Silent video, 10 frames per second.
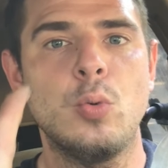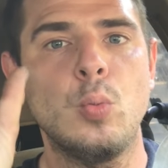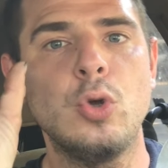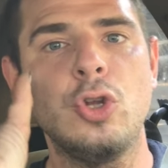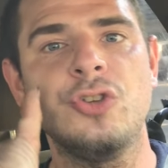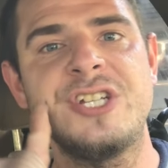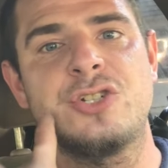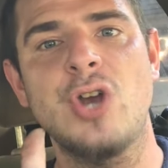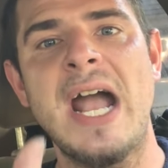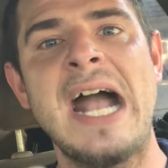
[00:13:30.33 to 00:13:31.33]
will
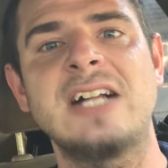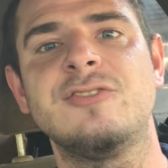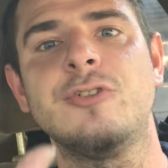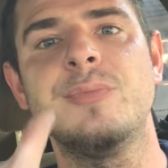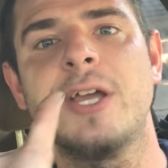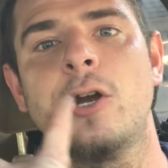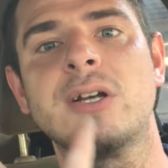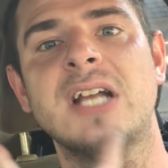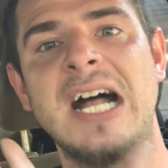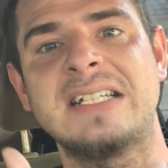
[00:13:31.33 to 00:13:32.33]
detract from their
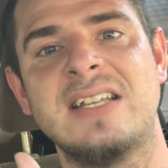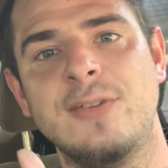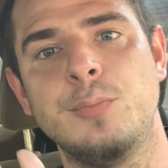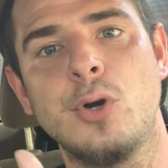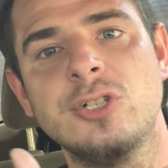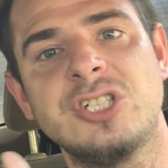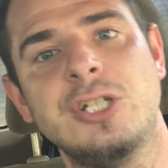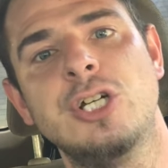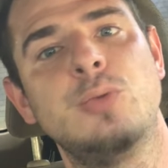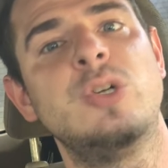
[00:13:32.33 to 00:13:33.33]
God-given
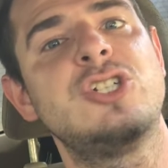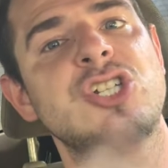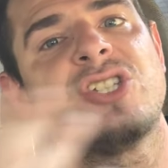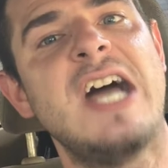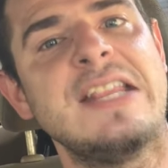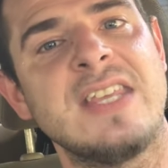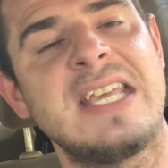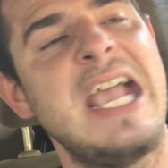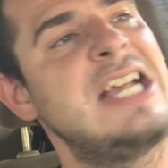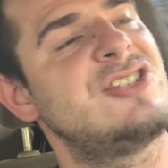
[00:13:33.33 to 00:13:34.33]
personhood, which is not the
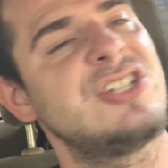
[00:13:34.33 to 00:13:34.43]
case.